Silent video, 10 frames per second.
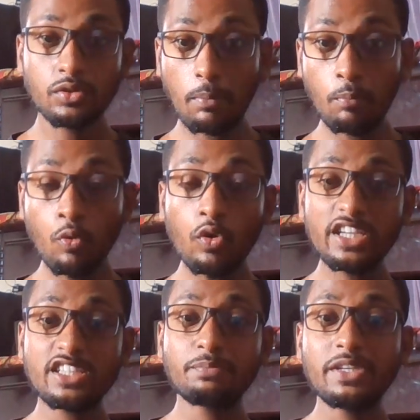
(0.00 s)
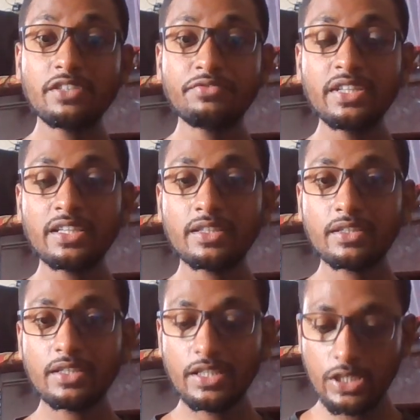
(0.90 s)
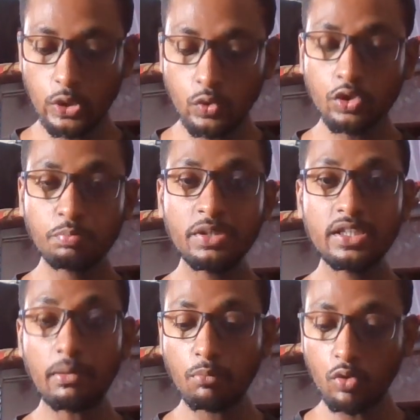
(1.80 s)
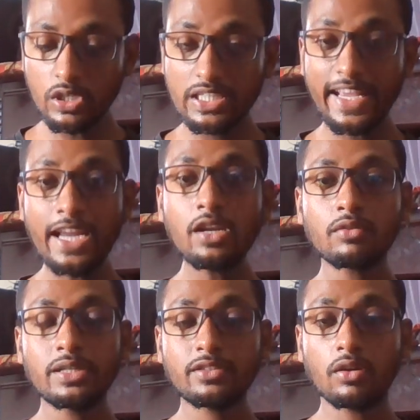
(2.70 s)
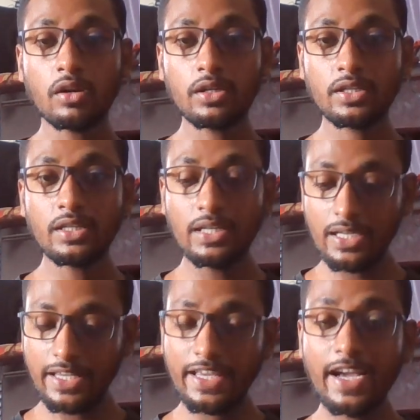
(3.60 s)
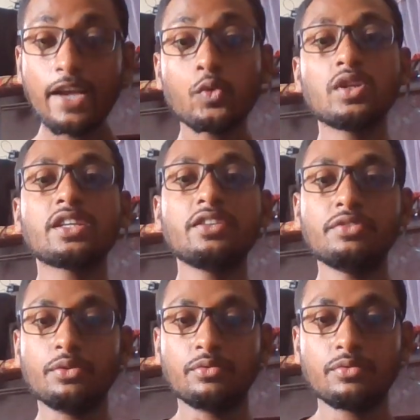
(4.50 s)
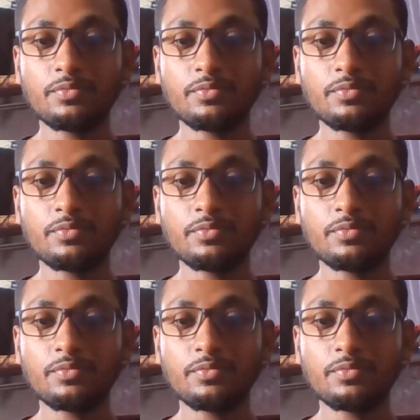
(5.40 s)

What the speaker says: The more specific you could be, the more tailored result AI will give you.